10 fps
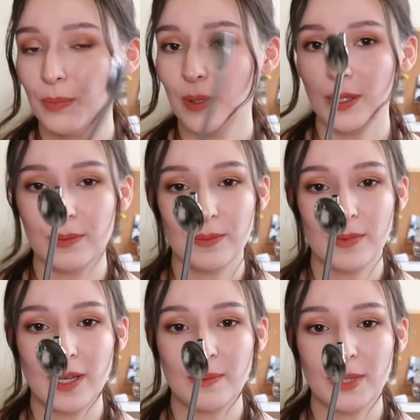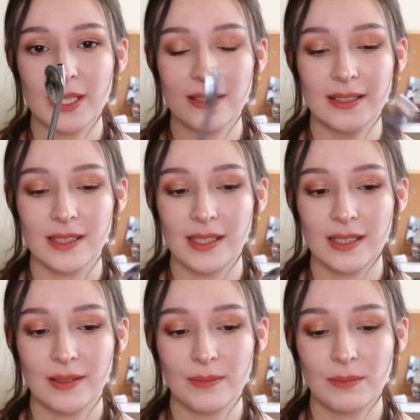but I'm
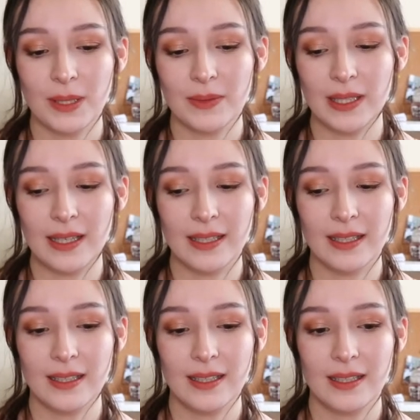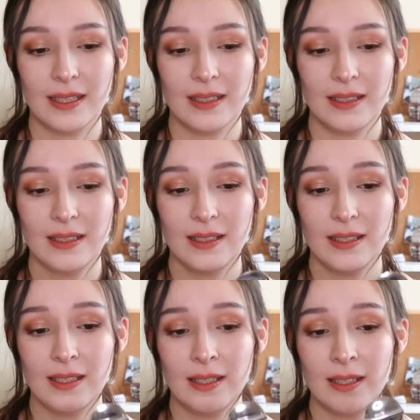guessing maybe like a
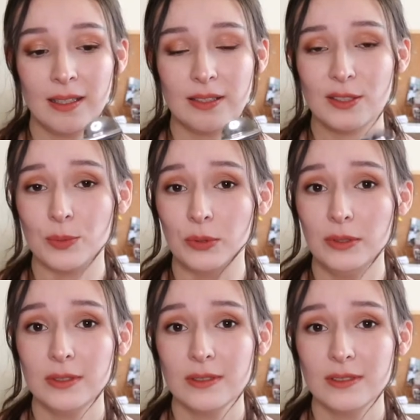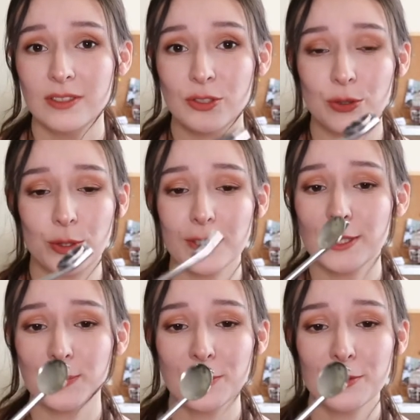spoon straw
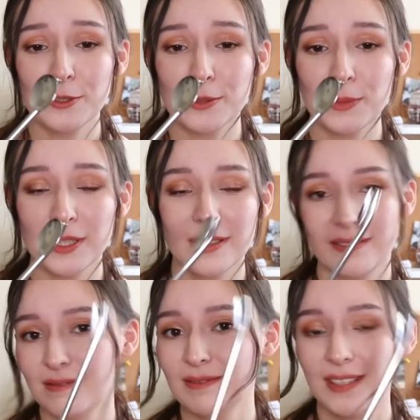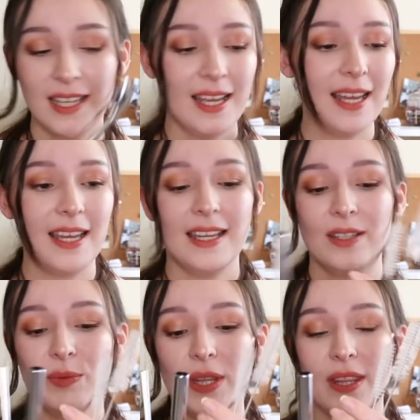spoon or something
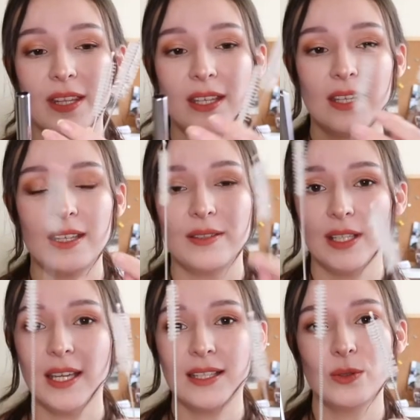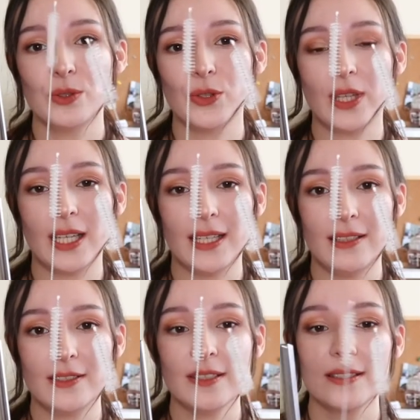and with the and also the
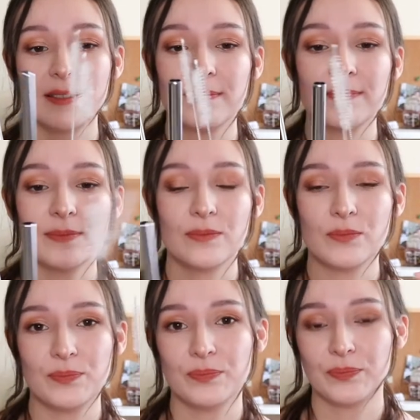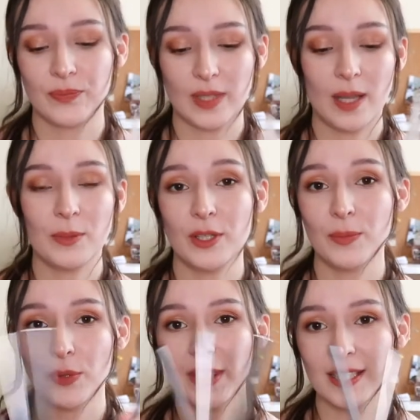cleaners I'm
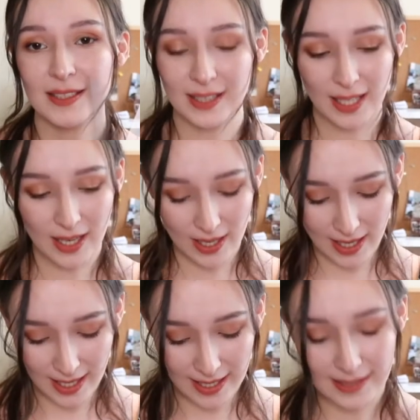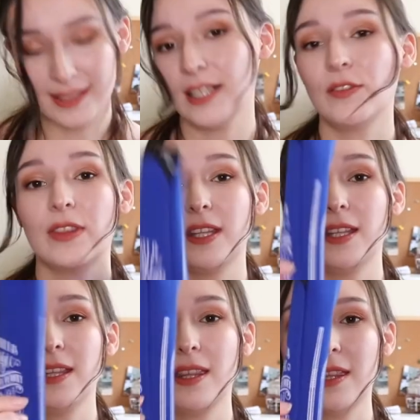gonna put this inside of
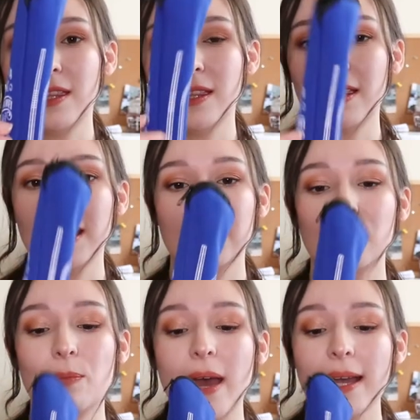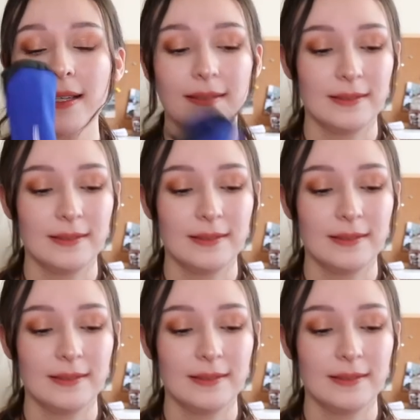the this bag